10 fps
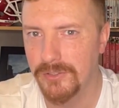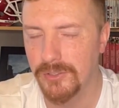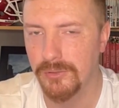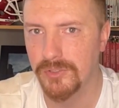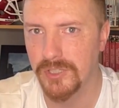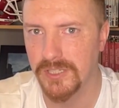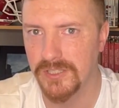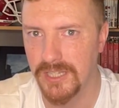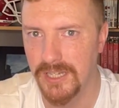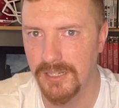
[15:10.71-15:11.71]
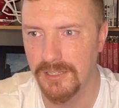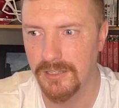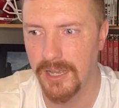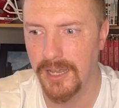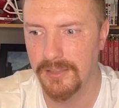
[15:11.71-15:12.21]
to succeed
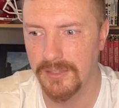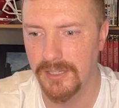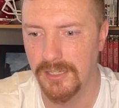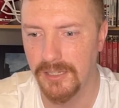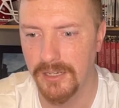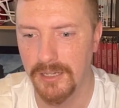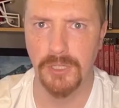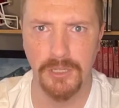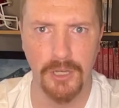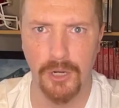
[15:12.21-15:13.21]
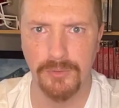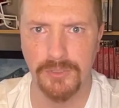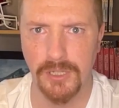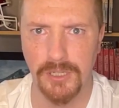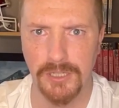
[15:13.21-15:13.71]
at
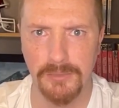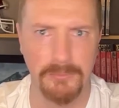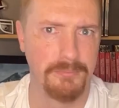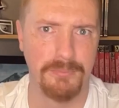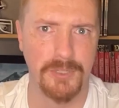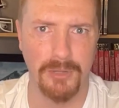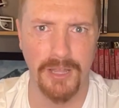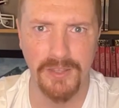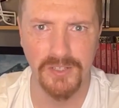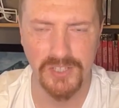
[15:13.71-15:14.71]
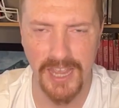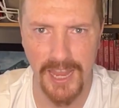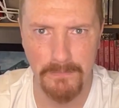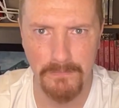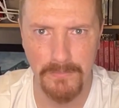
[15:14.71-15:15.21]
to play this
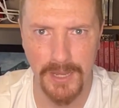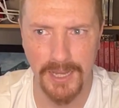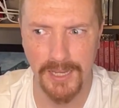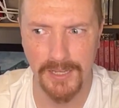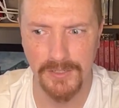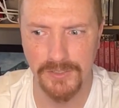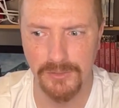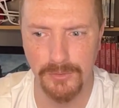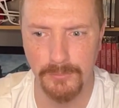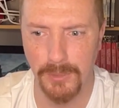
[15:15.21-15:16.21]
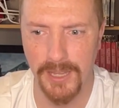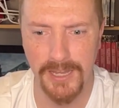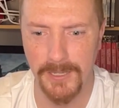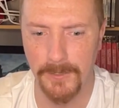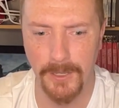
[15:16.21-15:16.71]
game and to
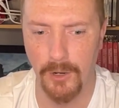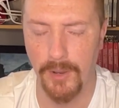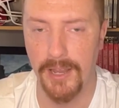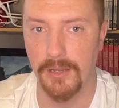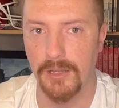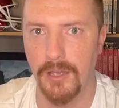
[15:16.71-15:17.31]
play, heck,